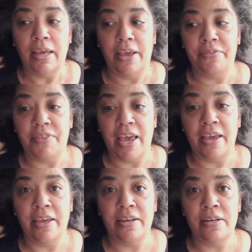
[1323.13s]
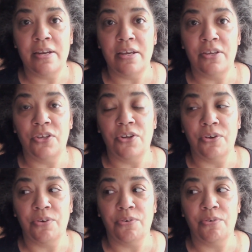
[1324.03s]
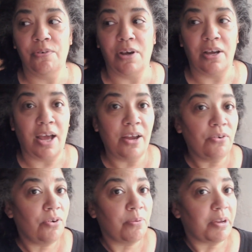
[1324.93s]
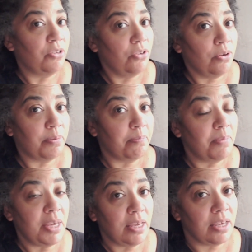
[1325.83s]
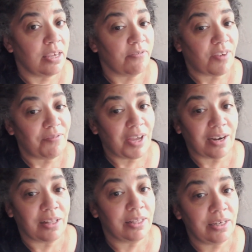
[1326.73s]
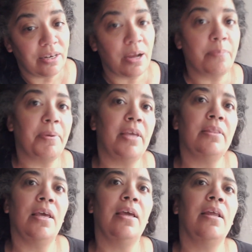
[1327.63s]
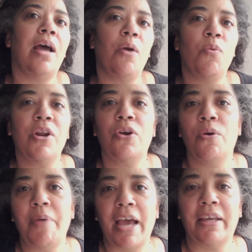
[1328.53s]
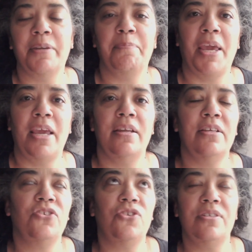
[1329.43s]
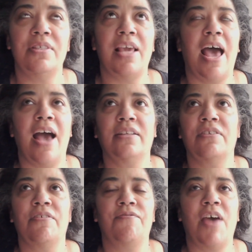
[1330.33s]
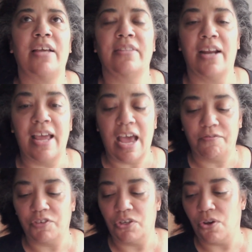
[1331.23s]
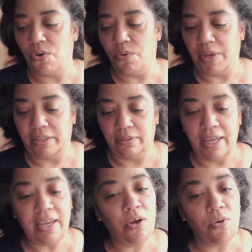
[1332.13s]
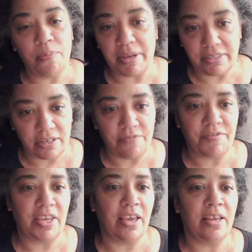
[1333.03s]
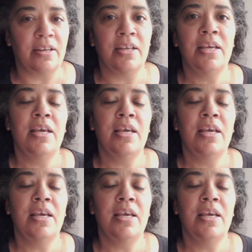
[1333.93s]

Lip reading: And then, I don't know about you, but me, if I've got to clean it up and then I want to go back and paint, it's just the act of the fact that I have to go and lay out all my stuff again.